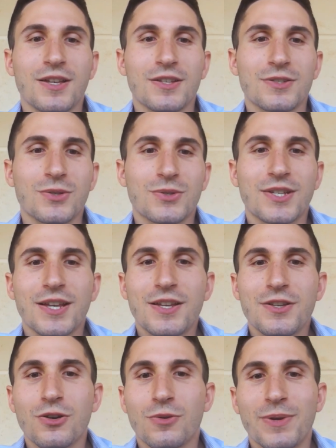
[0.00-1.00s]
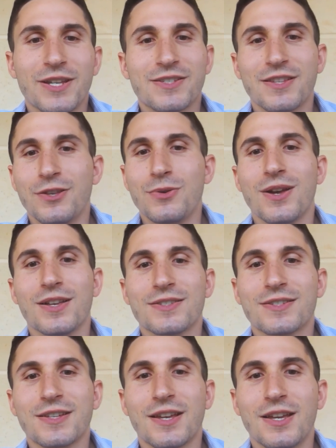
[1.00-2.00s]
So say you're based in the
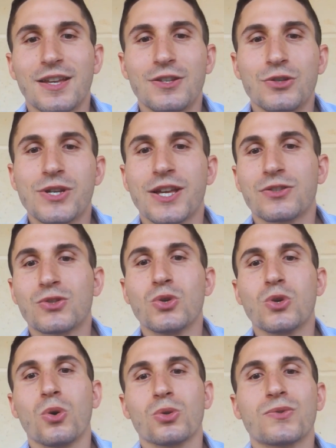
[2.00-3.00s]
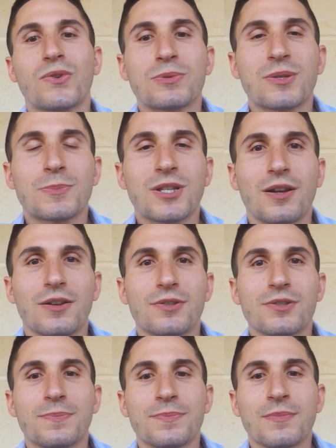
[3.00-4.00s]
US and you get two quotes from
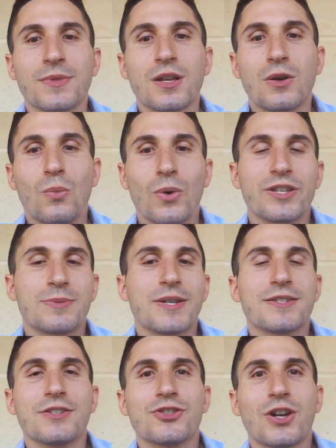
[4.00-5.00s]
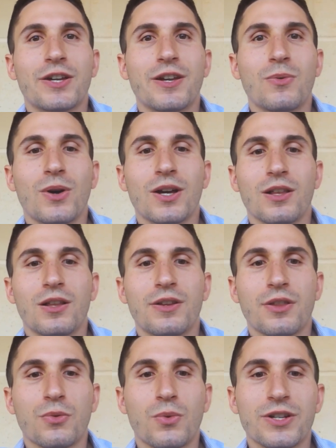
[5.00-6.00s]
suppliers. One is based in China while
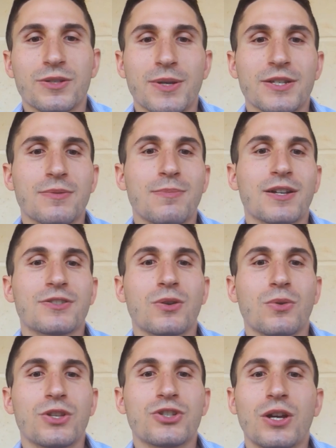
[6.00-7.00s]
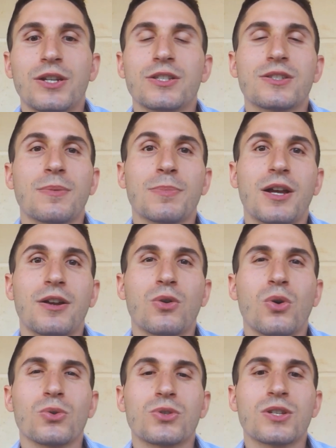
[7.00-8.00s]
another one is based in Mexico. The Chinese supplier
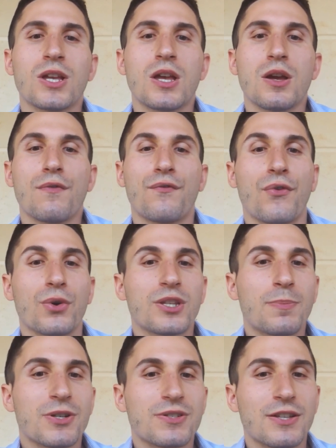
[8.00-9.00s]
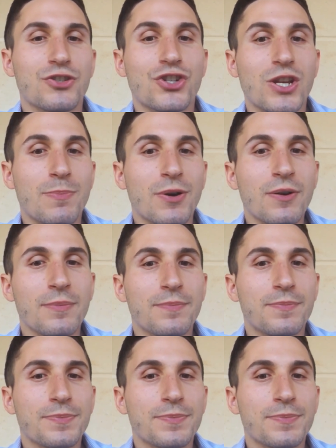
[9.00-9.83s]
quotes 40% cheaper.